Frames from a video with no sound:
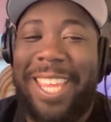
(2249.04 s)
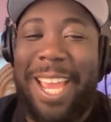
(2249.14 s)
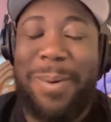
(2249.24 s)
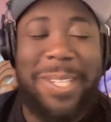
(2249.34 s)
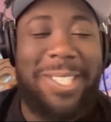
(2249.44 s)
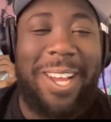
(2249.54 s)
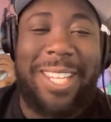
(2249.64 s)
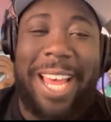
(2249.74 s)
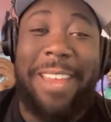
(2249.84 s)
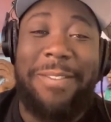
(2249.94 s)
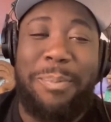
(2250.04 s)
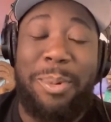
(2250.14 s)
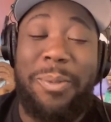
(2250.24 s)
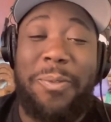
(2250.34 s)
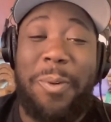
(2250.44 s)
Yeah, we saw life
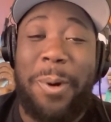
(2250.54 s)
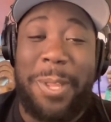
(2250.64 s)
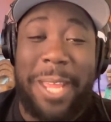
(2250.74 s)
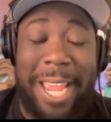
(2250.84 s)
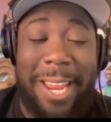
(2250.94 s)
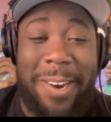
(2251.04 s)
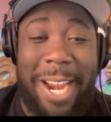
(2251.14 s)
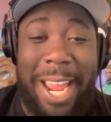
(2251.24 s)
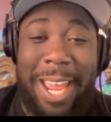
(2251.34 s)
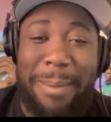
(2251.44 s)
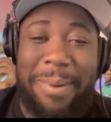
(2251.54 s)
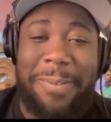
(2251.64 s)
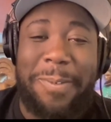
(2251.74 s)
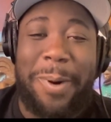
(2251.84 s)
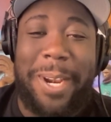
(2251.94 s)
before the internet,
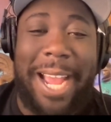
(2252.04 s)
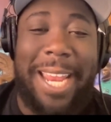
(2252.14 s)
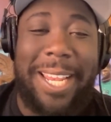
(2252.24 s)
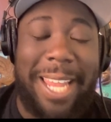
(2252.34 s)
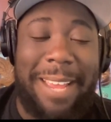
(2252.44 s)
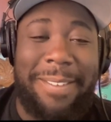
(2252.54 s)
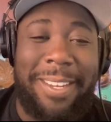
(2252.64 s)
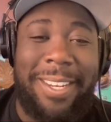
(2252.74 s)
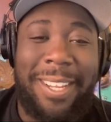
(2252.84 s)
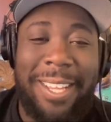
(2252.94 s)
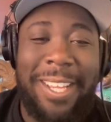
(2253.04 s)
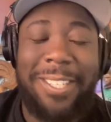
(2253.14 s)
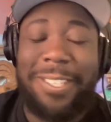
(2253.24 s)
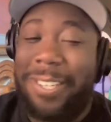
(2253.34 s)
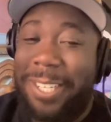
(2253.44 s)
before 9/11
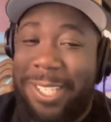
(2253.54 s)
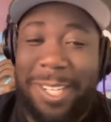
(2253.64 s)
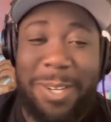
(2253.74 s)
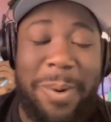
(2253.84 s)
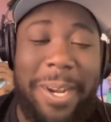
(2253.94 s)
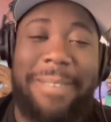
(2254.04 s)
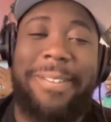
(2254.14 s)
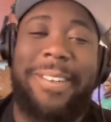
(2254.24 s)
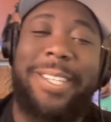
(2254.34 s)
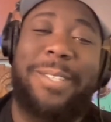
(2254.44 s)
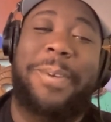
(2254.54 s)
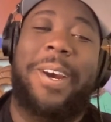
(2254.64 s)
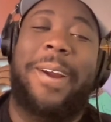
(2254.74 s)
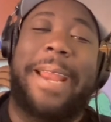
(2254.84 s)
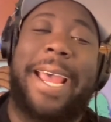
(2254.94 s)
turned us into whatever it is we
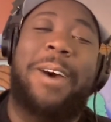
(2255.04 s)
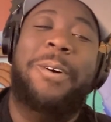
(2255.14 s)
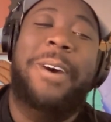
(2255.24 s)
are now.